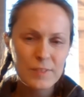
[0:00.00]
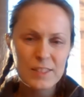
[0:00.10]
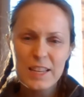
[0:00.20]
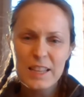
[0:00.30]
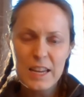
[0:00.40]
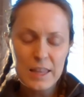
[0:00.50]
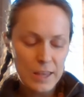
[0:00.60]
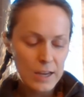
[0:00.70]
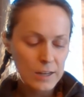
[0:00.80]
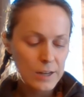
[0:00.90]
So I like
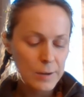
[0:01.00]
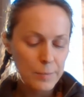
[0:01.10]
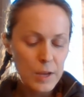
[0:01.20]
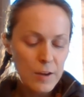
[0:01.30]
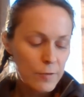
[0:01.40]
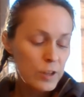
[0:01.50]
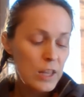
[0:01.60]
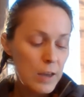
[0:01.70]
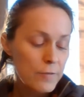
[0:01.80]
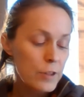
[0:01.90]
that.
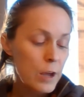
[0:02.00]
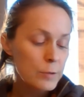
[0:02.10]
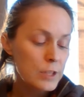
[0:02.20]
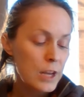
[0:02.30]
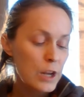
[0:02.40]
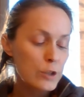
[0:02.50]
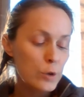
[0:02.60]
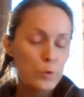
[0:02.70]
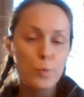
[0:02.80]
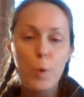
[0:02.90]
For the outside, I
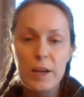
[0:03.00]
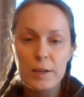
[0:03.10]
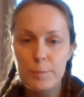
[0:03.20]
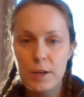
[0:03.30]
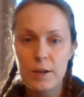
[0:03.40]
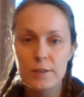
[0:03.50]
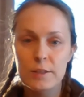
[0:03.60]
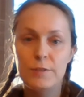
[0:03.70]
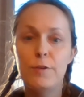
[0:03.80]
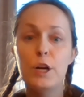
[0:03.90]
chose white because
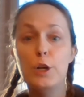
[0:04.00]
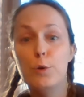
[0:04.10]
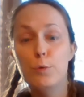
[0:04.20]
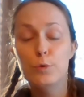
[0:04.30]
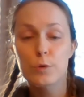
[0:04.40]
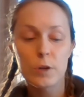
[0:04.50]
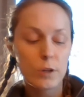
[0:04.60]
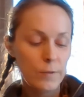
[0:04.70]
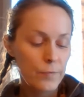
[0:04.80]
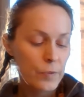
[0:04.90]
it's very
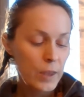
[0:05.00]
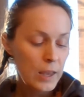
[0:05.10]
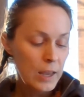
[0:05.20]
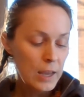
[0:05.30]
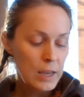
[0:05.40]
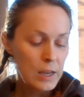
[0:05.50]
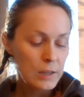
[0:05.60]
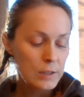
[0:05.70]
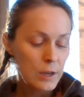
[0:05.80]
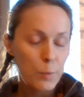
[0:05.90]
neutral,
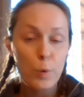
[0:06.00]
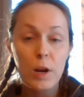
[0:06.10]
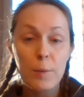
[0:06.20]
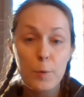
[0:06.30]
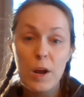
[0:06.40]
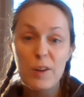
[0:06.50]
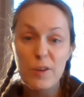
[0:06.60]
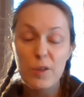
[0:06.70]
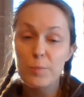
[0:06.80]
and when I'm around other